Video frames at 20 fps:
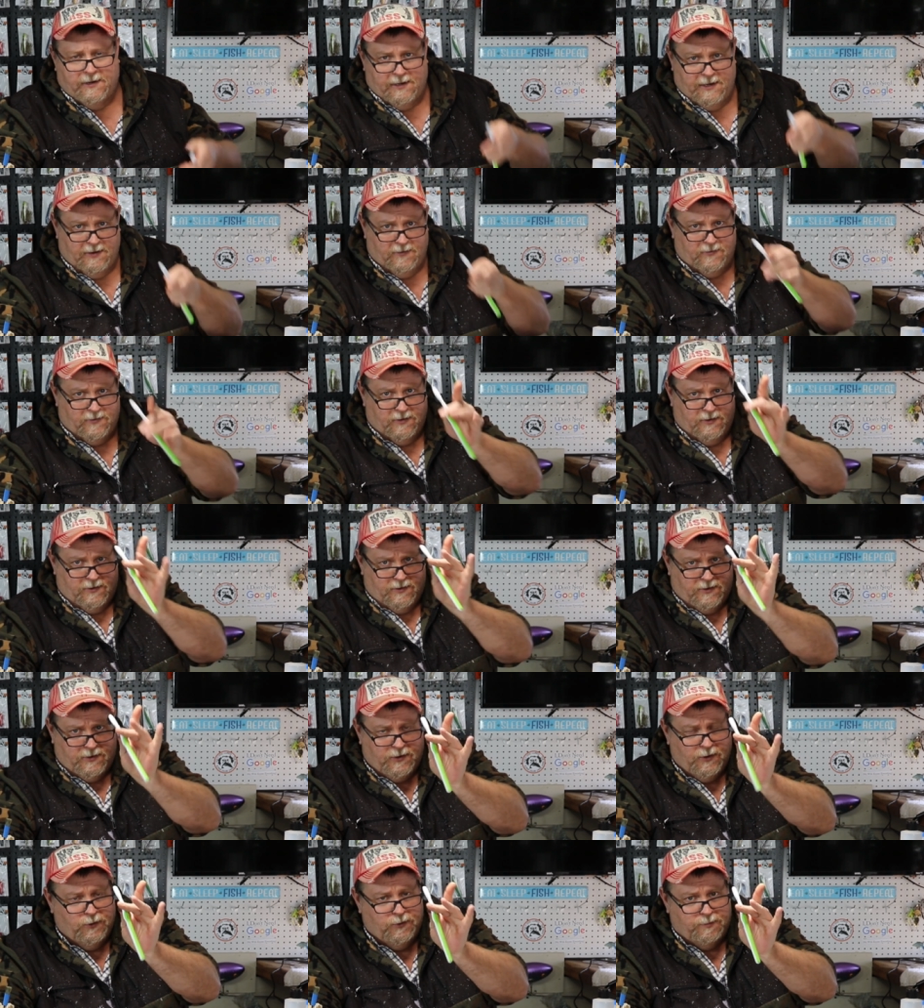is the
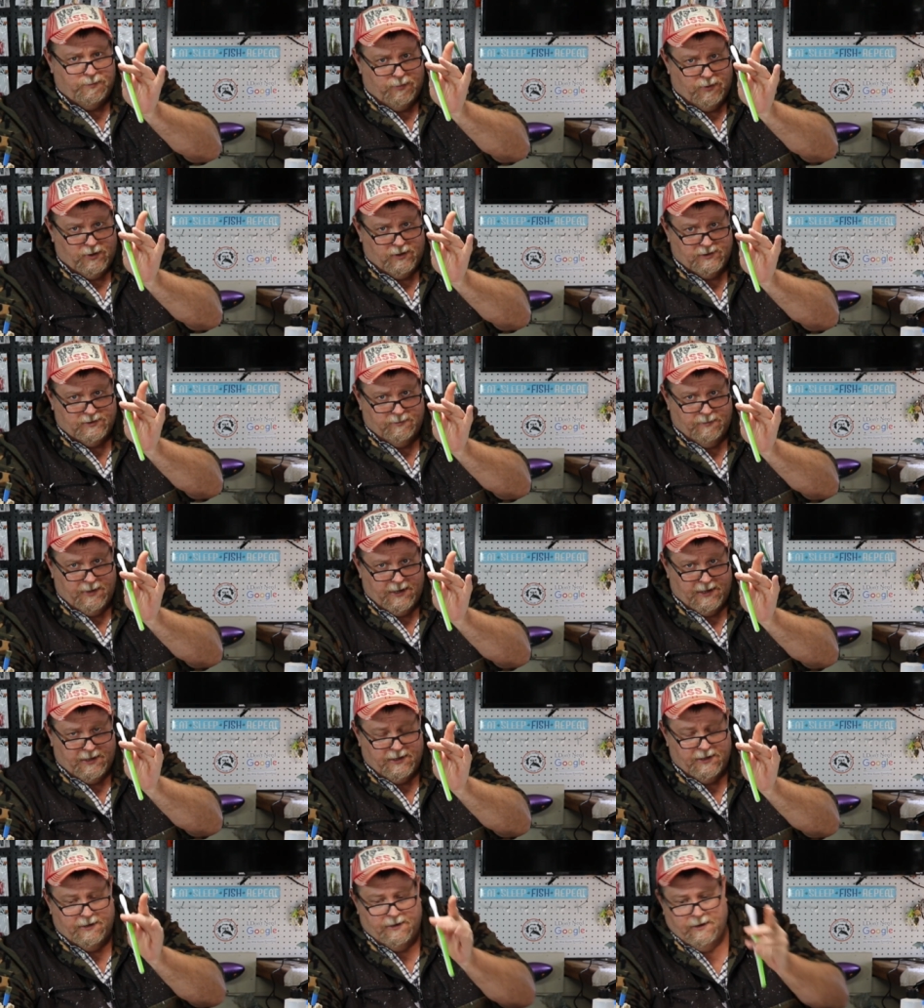toothbrush
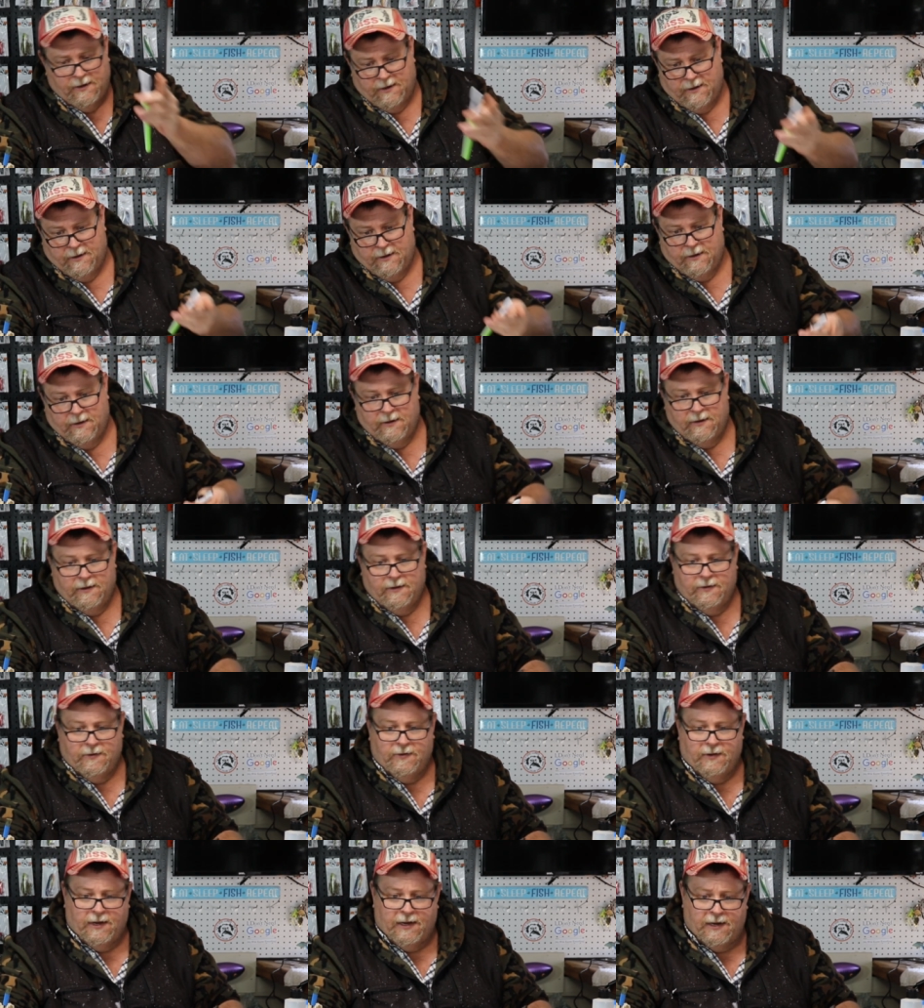method
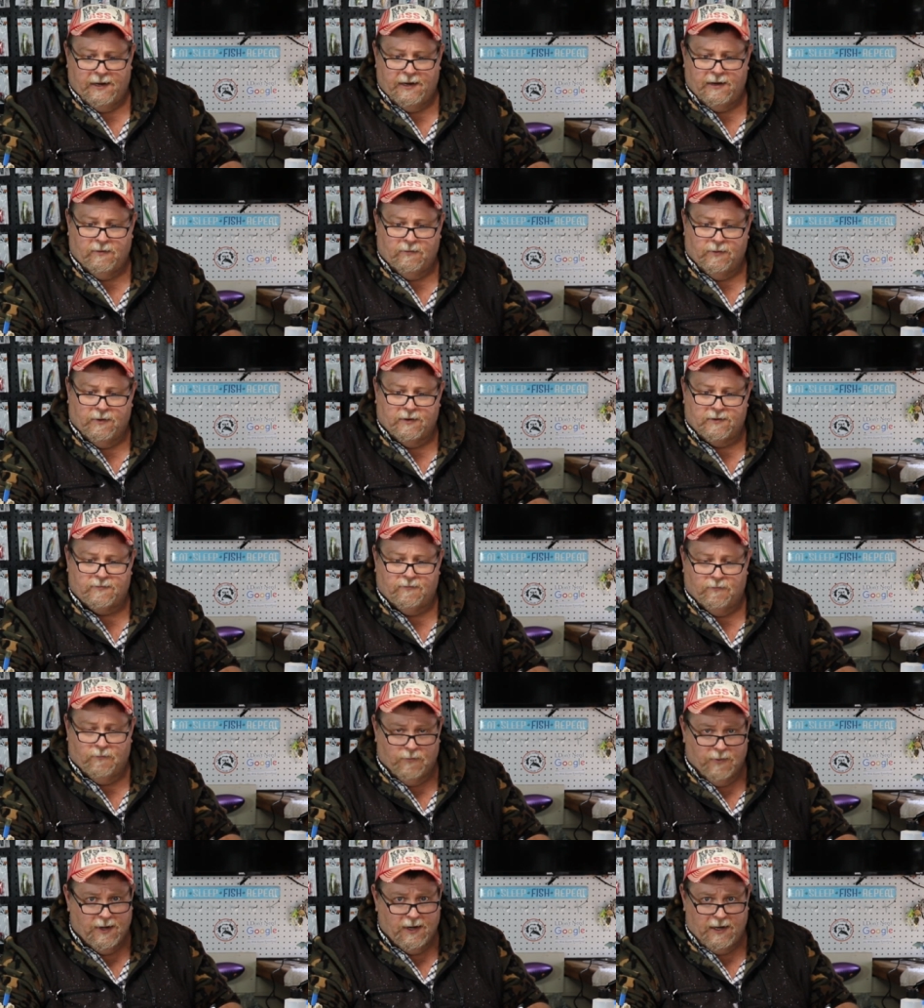and it works
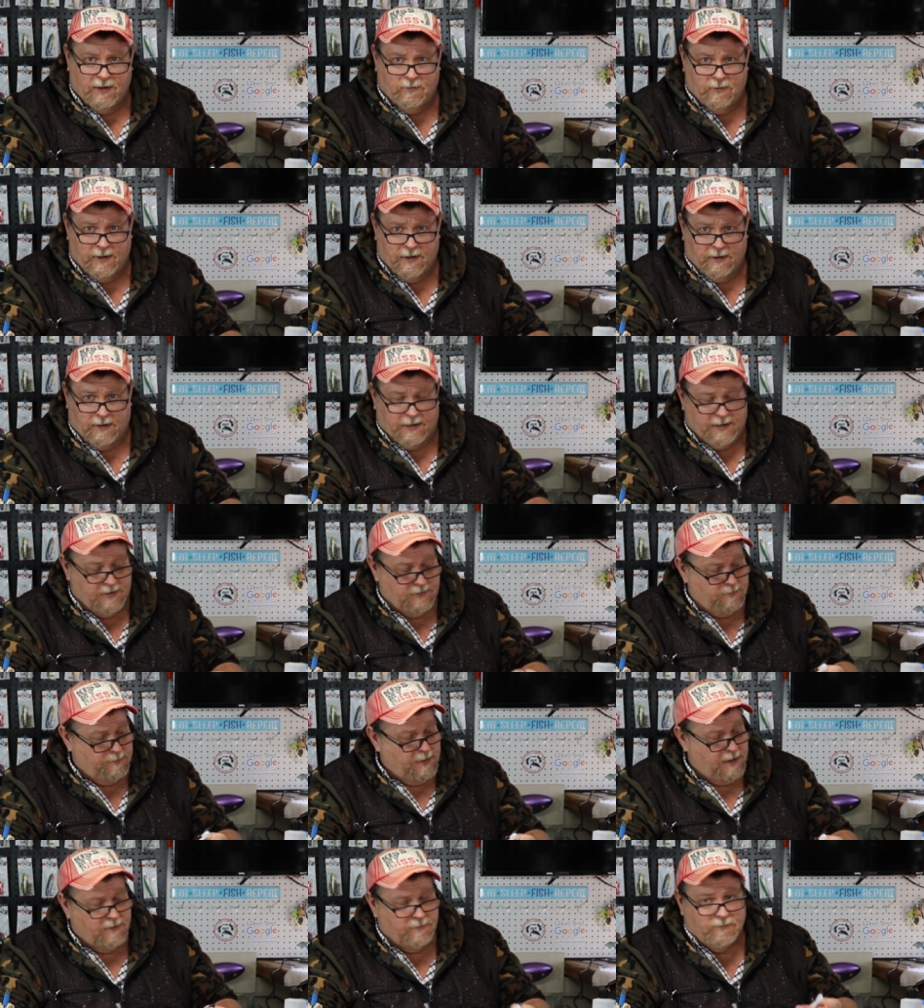really well
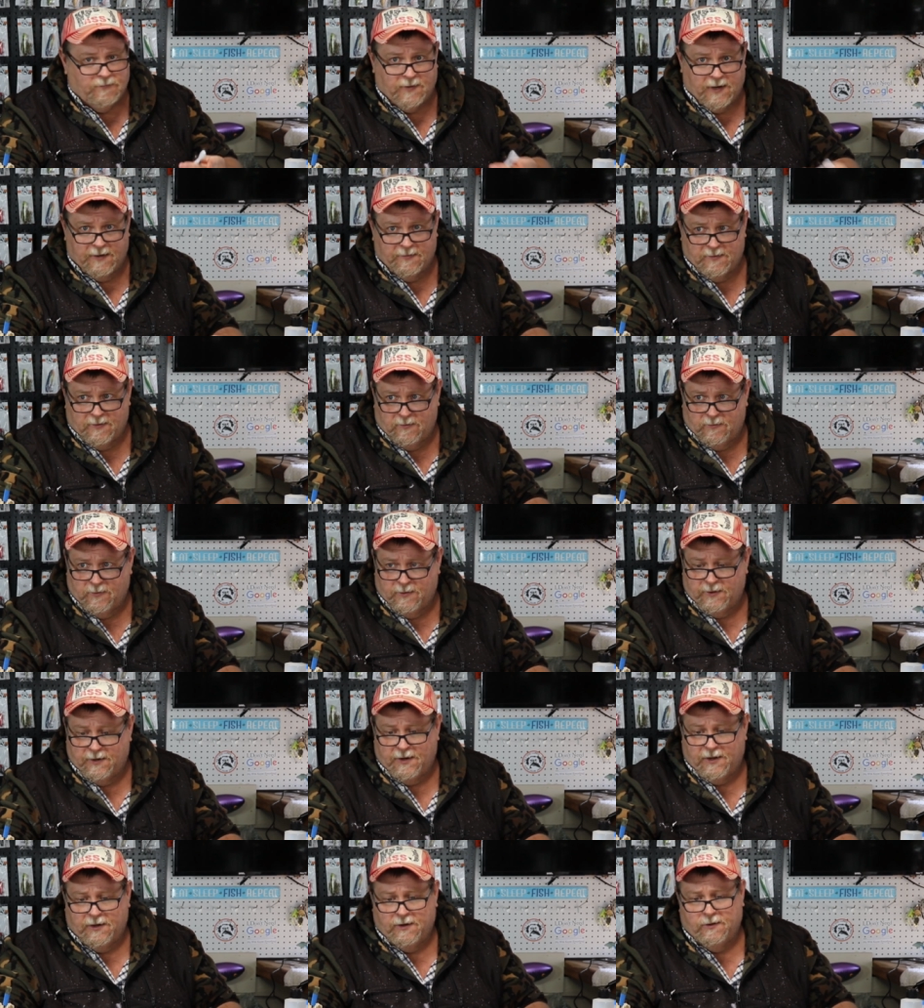it's my favorite
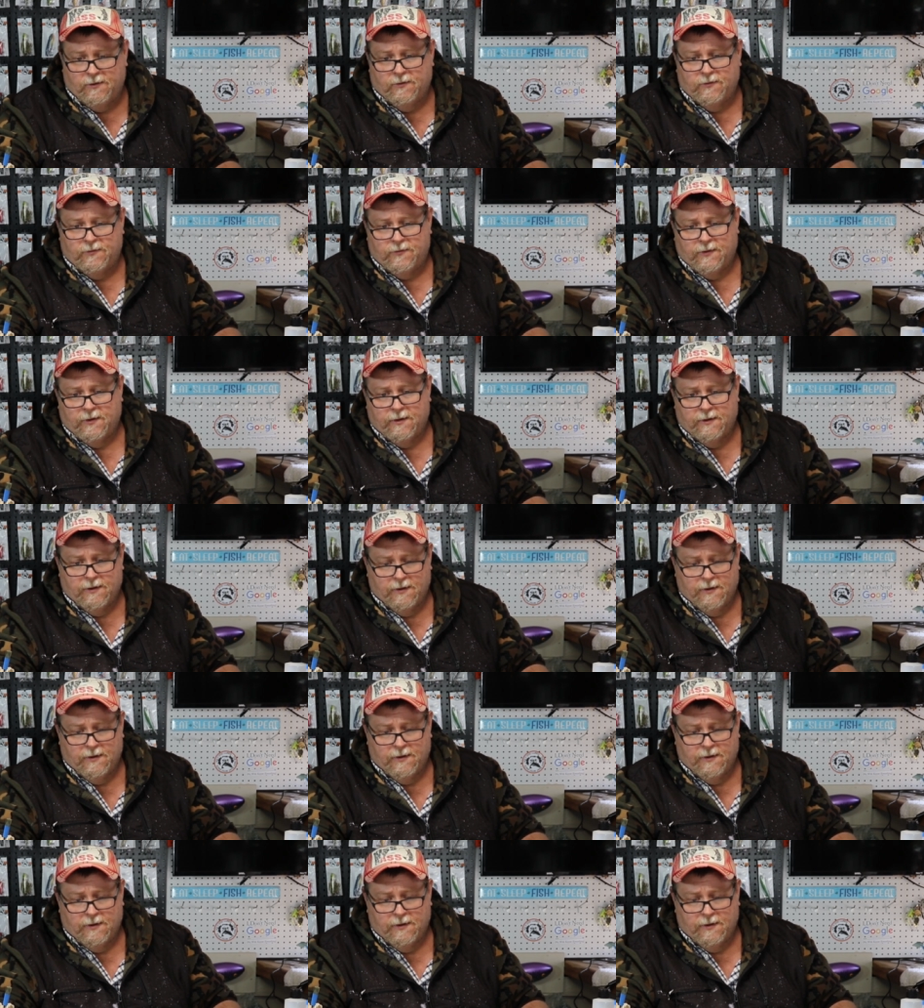one to use